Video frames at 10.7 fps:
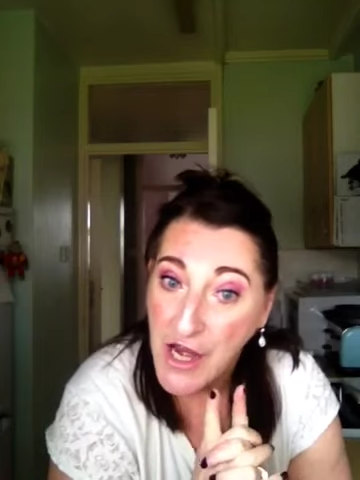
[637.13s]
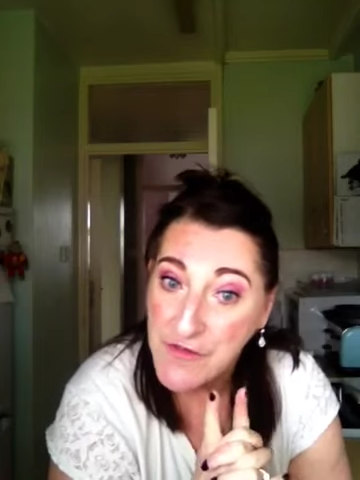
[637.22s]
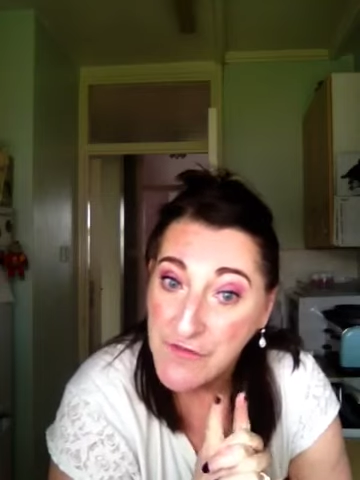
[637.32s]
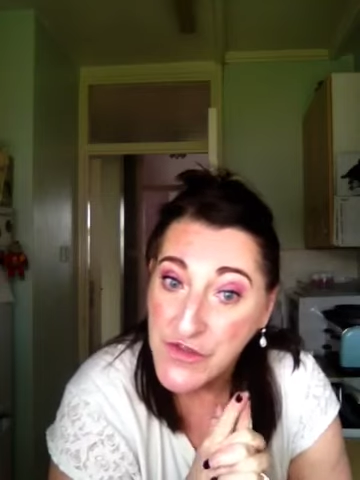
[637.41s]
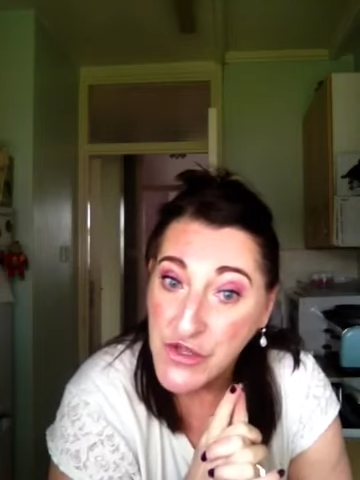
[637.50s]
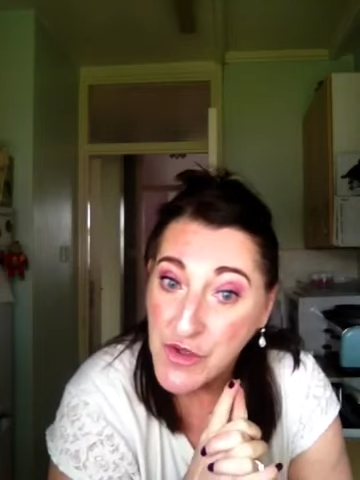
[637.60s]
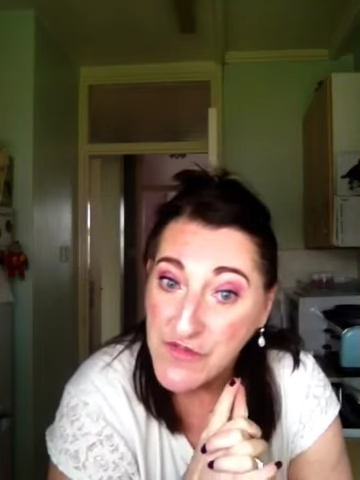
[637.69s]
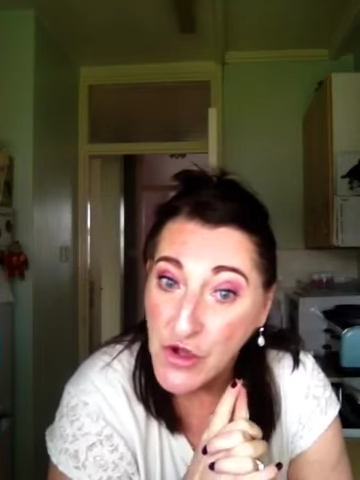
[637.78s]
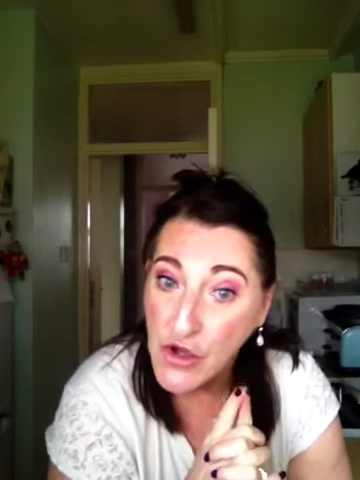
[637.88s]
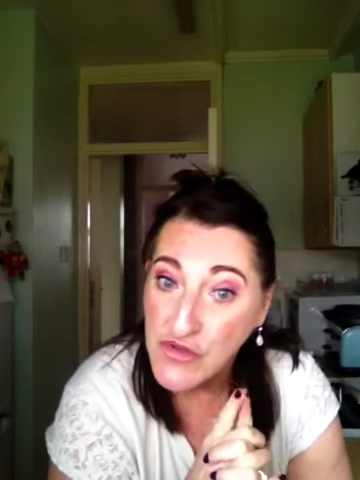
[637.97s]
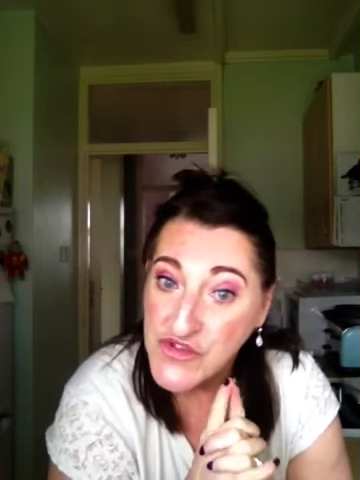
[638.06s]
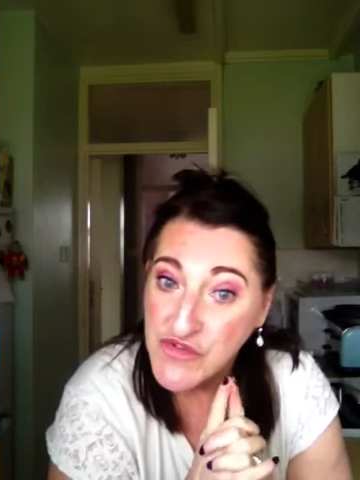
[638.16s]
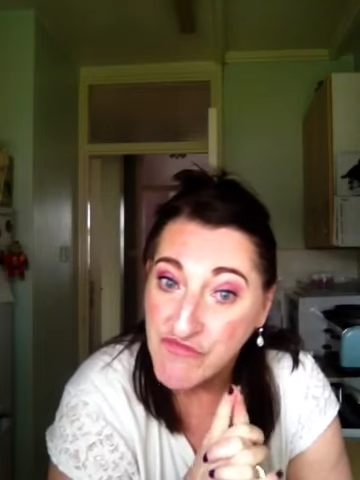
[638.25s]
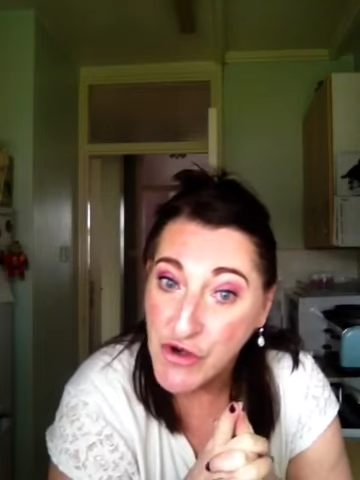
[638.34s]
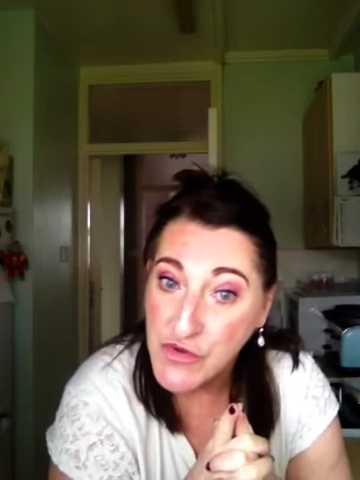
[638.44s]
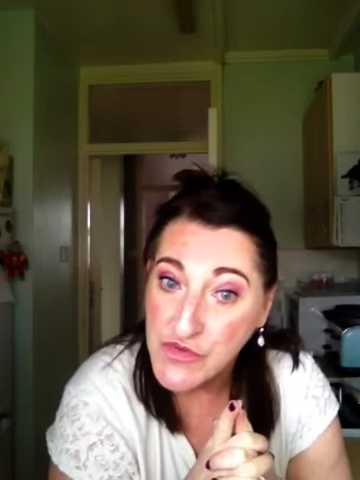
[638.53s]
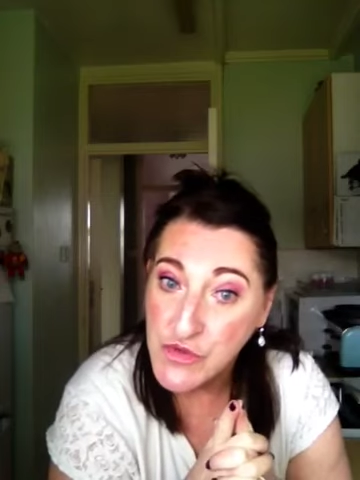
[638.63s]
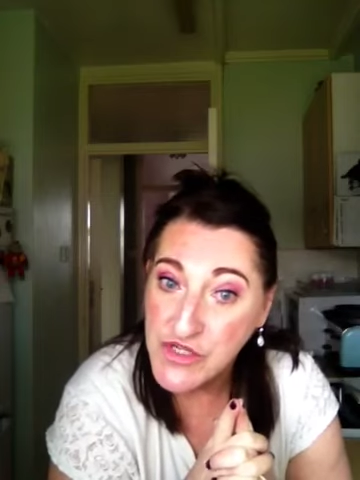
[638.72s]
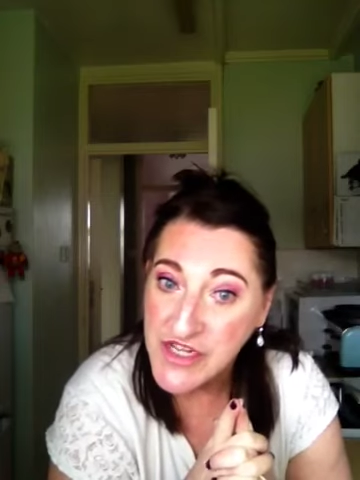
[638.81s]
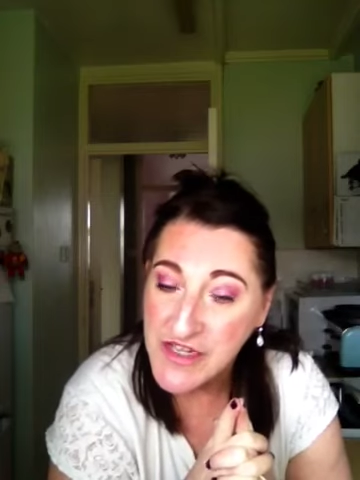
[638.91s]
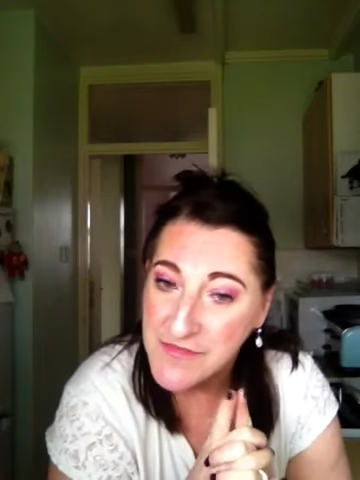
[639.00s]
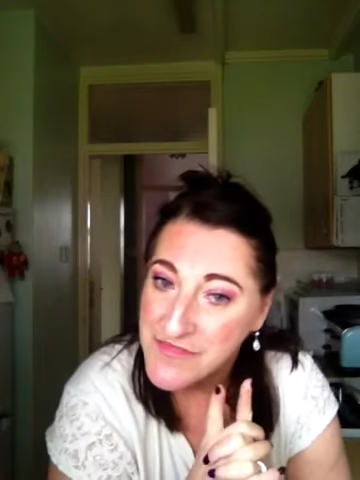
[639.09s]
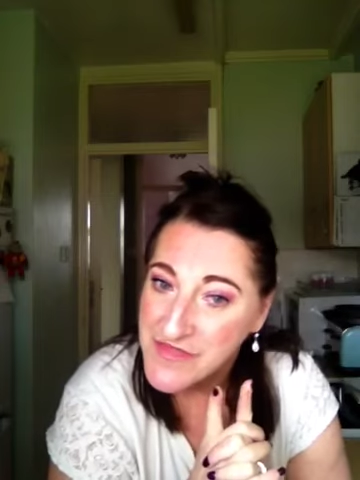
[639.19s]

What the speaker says: a review I've got on some rose water.